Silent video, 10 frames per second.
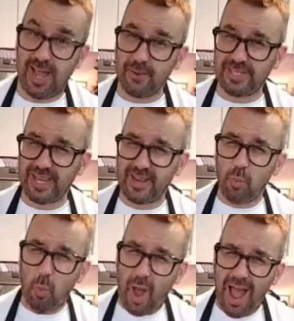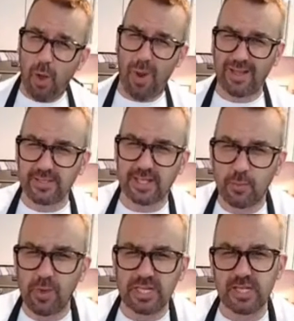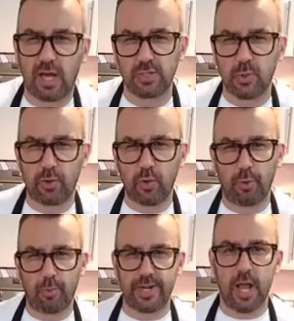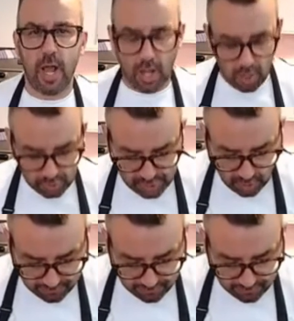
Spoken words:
that, I was thinking, how else can we start to incorporate lots